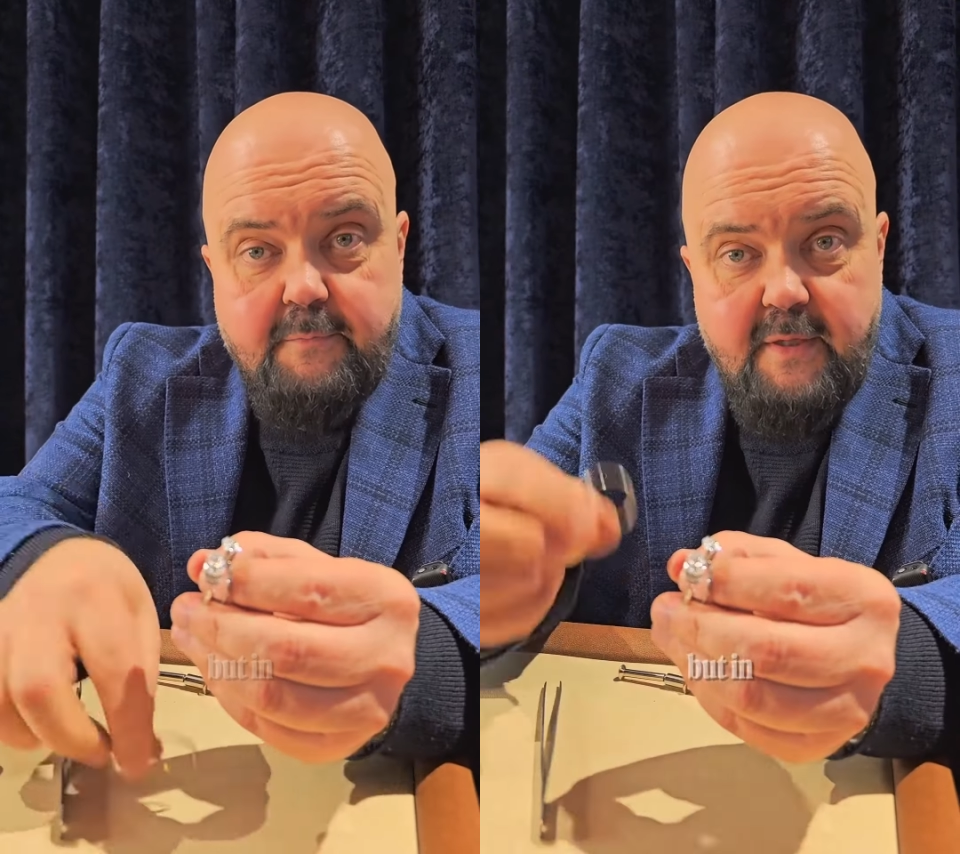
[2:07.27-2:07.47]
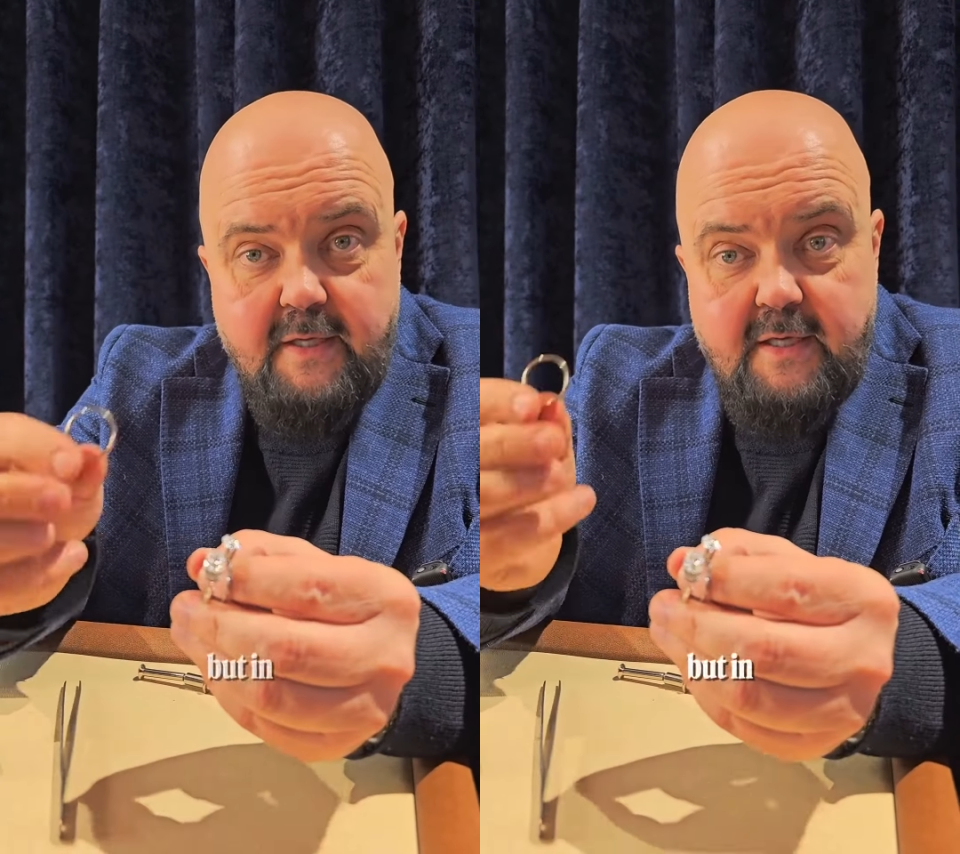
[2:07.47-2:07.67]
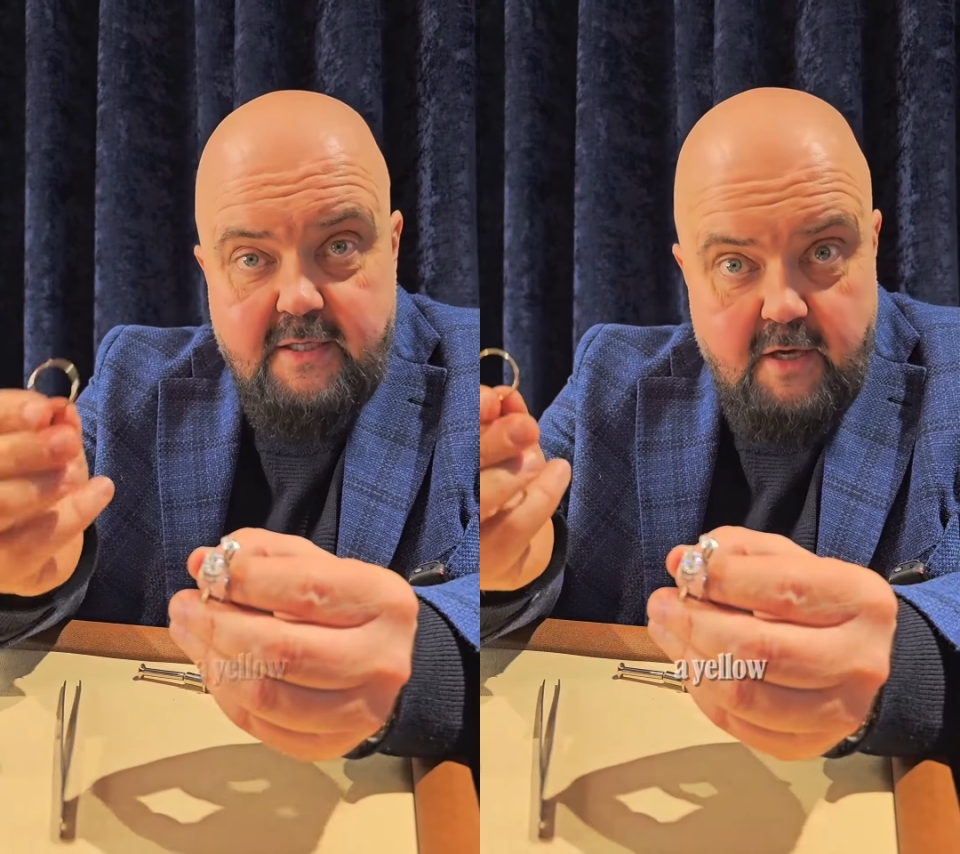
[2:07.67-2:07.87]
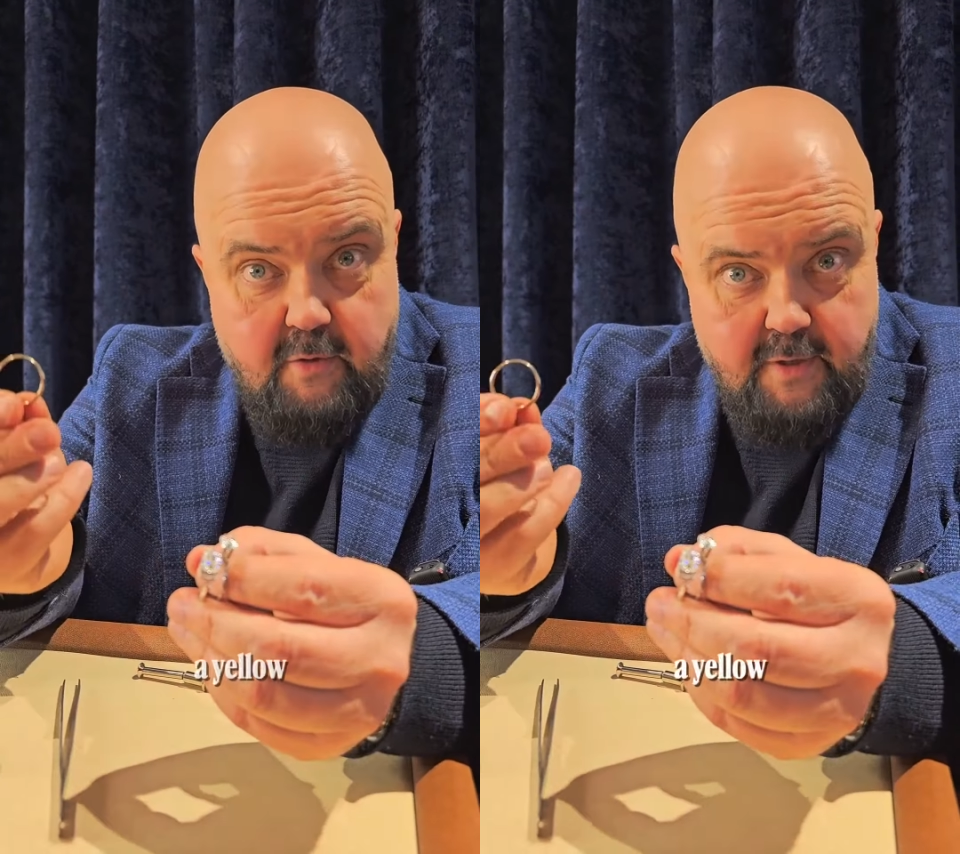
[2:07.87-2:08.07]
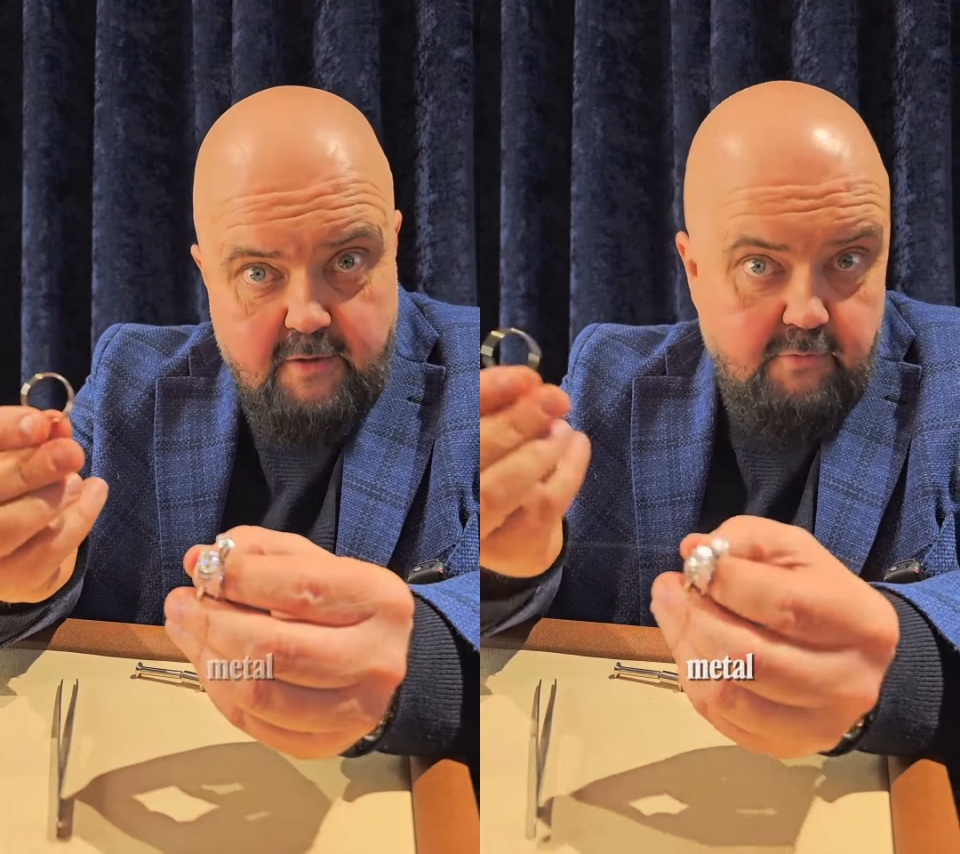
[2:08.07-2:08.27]
but in a
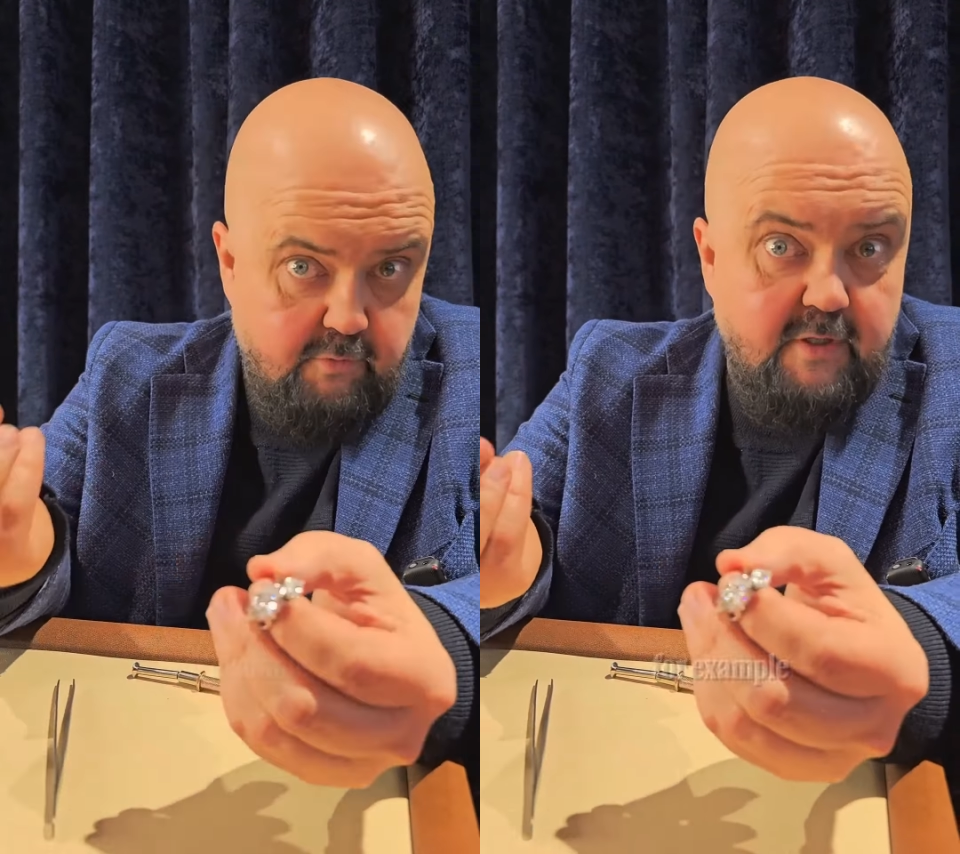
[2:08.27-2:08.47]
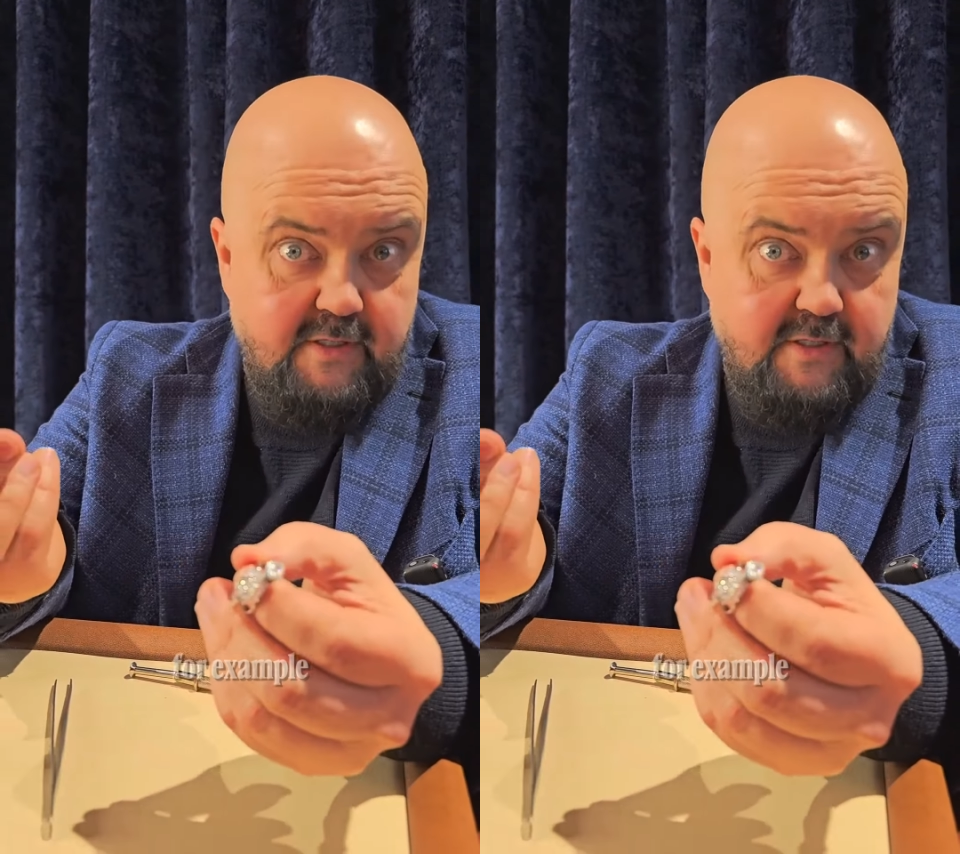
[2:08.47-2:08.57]
yellow metal, for